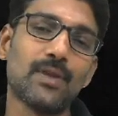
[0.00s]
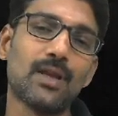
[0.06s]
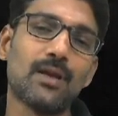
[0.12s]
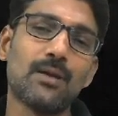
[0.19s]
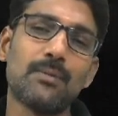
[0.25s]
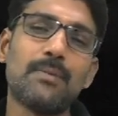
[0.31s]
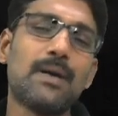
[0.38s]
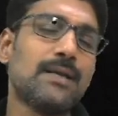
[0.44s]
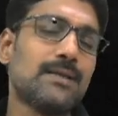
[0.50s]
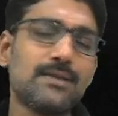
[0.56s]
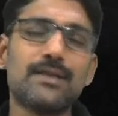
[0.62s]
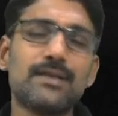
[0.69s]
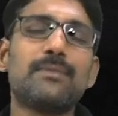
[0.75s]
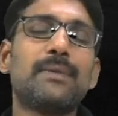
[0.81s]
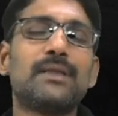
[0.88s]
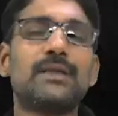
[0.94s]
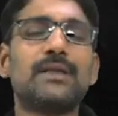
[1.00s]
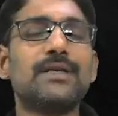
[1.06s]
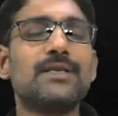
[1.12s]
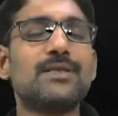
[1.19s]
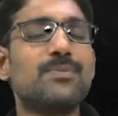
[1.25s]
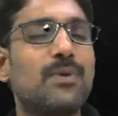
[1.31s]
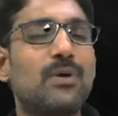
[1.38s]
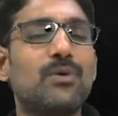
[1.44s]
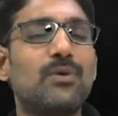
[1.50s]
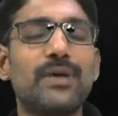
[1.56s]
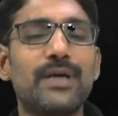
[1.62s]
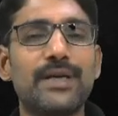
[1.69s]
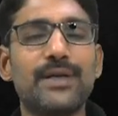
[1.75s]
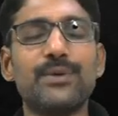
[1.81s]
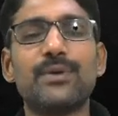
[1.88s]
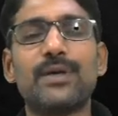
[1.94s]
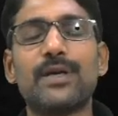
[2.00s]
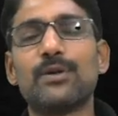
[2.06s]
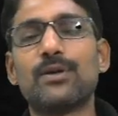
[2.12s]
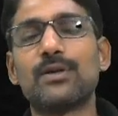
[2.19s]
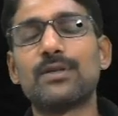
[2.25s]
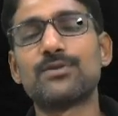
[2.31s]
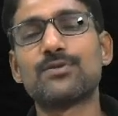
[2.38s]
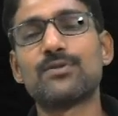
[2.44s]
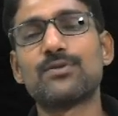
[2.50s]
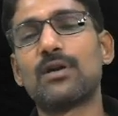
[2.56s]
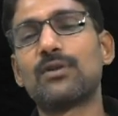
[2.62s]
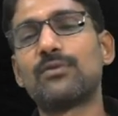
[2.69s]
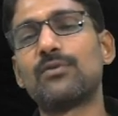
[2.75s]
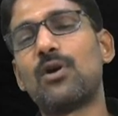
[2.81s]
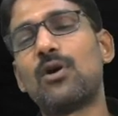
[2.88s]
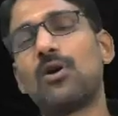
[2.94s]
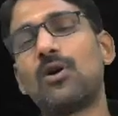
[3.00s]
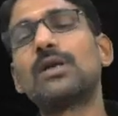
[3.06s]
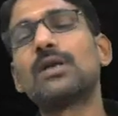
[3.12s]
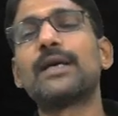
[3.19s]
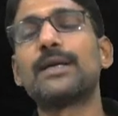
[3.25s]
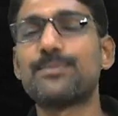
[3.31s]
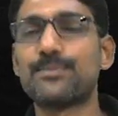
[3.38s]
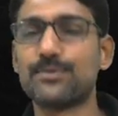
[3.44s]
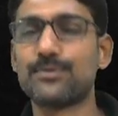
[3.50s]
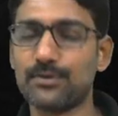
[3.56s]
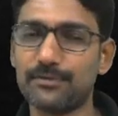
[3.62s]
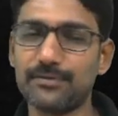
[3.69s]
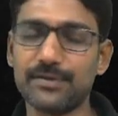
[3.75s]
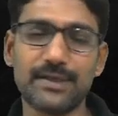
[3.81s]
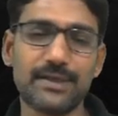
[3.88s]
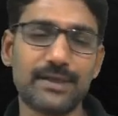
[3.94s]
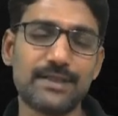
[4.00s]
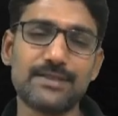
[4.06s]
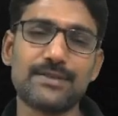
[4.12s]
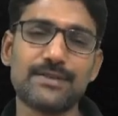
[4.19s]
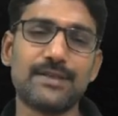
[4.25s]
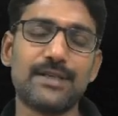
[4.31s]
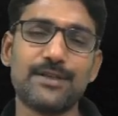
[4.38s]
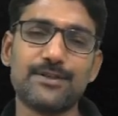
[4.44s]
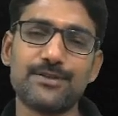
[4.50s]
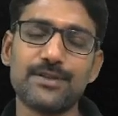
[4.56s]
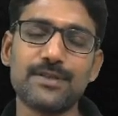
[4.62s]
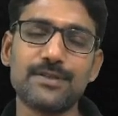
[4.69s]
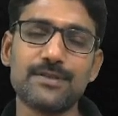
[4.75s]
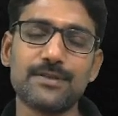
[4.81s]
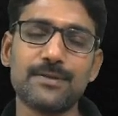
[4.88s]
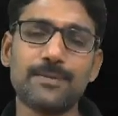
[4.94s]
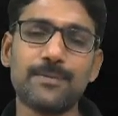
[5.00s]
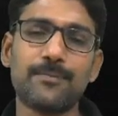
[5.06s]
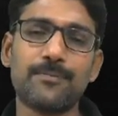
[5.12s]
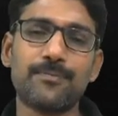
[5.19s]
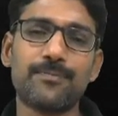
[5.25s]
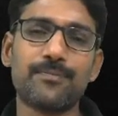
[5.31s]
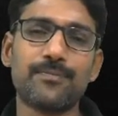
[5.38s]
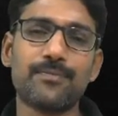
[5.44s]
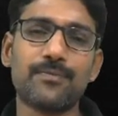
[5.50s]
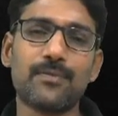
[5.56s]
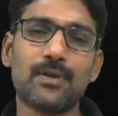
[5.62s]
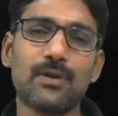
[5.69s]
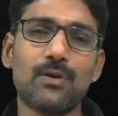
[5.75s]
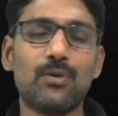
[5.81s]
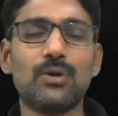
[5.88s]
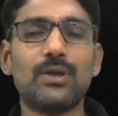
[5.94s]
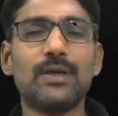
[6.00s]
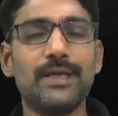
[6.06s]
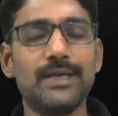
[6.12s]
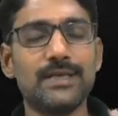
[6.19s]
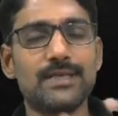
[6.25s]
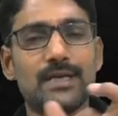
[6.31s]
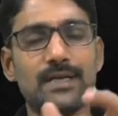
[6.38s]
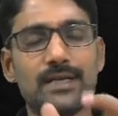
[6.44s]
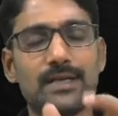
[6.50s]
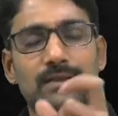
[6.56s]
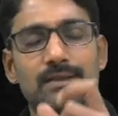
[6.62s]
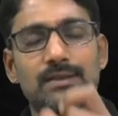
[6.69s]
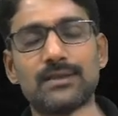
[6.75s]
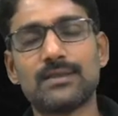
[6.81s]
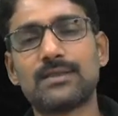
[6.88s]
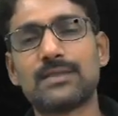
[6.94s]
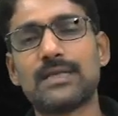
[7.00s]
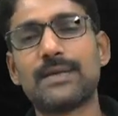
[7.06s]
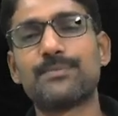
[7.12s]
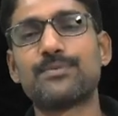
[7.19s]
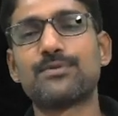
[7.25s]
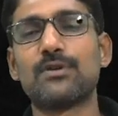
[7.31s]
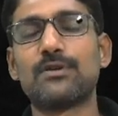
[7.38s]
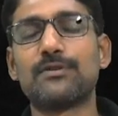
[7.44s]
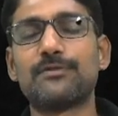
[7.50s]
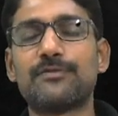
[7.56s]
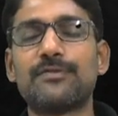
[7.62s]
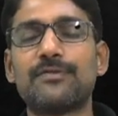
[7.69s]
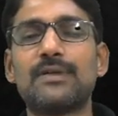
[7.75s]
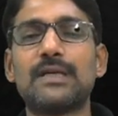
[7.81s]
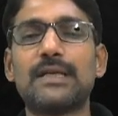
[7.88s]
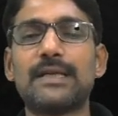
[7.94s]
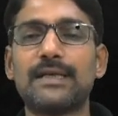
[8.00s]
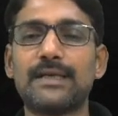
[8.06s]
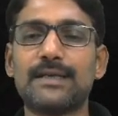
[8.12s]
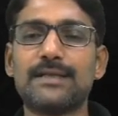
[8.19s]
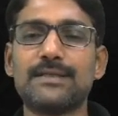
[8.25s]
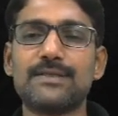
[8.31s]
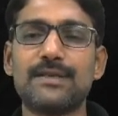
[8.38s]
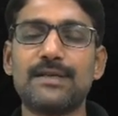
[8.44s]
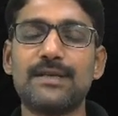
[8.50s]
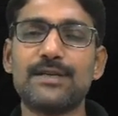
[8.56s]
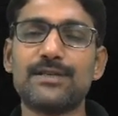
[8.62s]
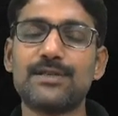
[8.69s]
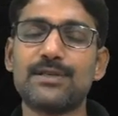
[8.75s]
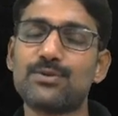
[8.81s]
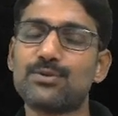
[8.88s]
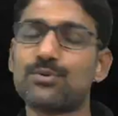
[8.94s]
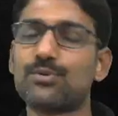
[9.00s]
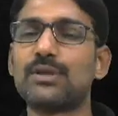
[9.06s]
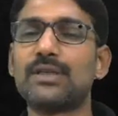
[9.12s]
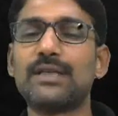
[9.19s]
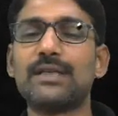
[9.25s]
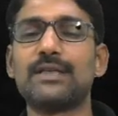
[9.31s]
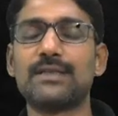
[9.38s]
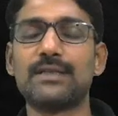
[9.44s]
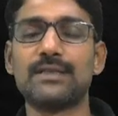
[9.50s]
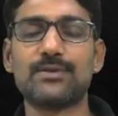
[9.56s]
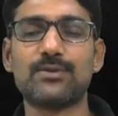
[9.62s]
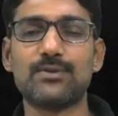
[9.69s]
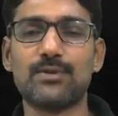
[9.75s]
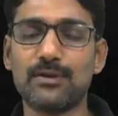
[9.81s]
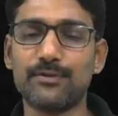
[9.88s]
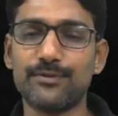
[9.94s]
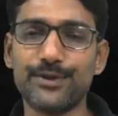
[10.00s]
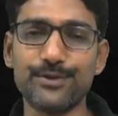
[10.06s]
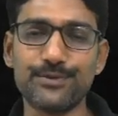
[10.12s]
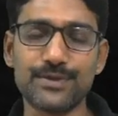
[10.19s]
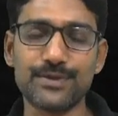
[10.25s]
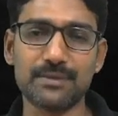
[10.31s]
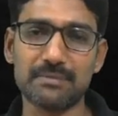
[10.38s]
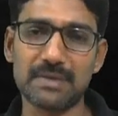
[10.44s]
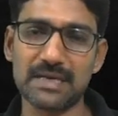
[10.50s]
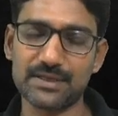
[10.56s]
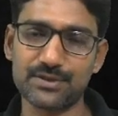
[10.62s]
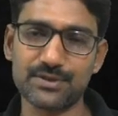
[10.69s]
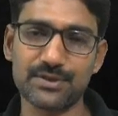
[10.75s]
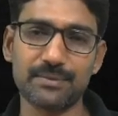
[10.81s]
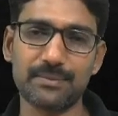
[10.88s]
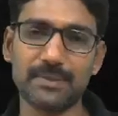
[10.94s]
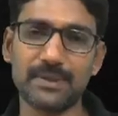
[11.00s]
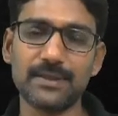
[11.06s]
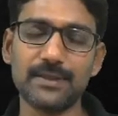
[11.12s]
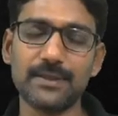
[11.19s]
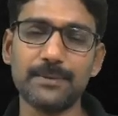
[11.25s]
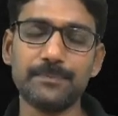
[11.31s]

Master method is bounded. You cannot solve all types of recurrence relations only certain types of recurrence relations only solved using master method